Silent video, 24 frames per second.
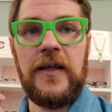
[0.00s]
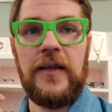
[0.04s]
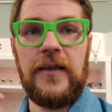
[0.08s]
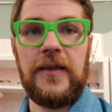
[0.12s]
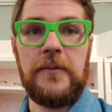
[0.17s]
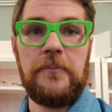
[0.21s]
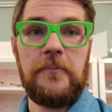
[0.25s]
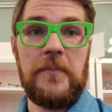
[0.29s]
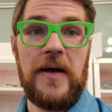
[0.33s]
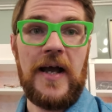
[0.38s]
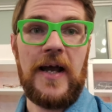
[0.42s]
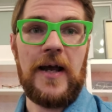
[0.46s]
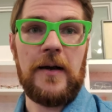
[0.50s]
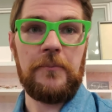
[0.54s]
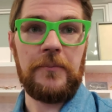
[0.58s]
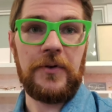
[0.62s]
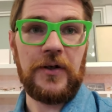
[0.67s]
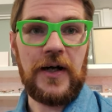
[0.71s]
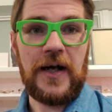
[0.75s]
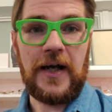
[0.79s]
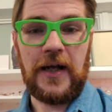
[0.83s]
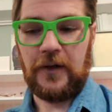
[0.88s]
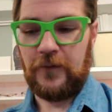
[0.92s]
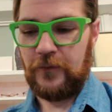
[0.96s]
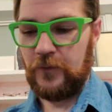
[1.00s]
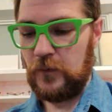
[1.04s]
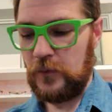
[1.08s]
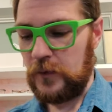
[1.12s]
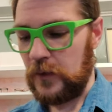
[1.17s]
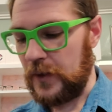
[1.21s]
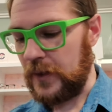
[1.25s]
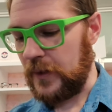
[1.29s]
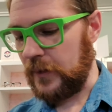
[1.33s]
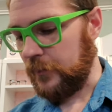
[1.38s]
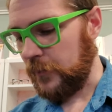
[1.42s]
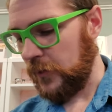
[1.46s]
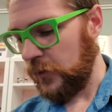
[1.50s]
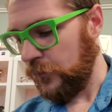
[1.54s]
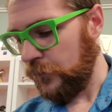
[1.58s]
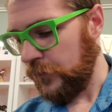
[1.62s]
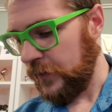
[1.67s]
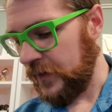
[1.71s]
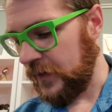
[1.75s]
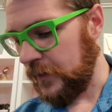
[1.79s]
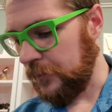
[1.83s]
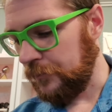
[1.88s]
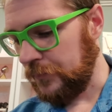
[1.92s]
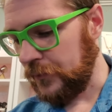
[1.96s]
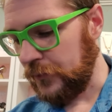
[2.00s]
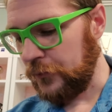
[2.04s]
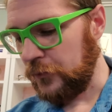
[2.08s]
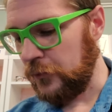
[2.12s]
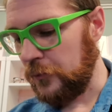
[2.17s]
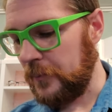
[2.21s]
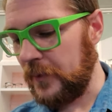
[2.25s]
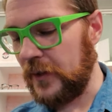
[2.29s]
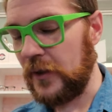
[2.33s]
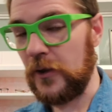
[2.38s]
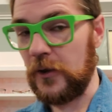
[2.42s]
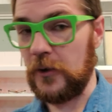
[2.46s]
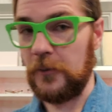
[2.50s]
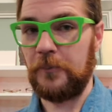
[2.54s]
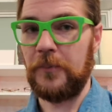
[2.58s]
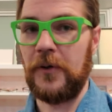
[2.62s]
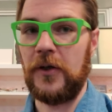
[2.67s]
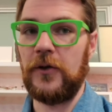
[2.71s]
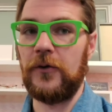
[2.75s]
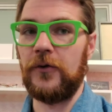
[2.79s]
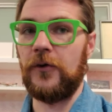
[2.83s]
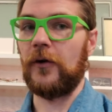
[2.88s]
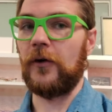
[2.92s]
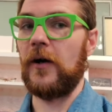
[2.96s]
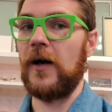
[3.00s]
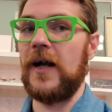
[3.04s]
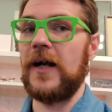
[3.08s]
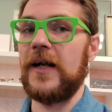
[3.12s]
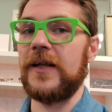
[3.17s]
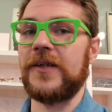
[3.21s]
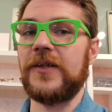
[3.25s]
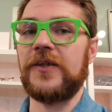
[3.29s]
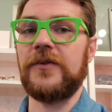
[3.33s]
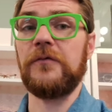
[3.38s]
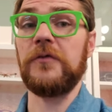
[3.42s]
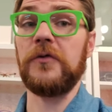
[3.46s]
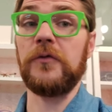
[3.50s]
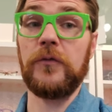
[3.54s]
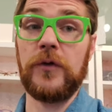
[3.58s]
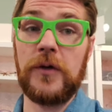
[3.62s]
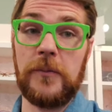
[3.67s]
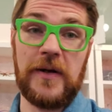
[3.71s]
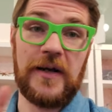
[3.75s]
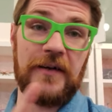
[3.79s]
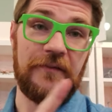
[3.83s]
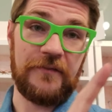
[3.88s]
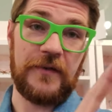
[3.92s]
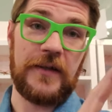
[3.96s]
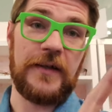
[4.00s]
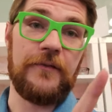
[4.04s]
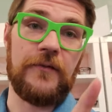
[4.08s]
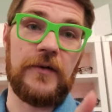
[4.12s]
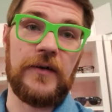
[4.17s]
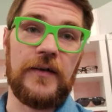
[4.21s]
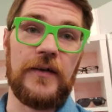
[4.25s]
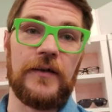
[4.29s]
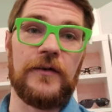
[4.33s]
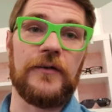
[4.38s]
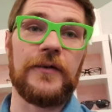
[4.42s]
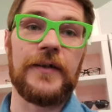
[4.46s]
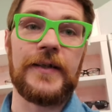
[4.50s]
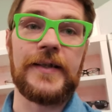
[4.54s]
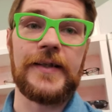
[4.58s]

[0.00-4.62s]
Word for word: the matte black frame with the blue mirror polarized. It's one of my favorite of their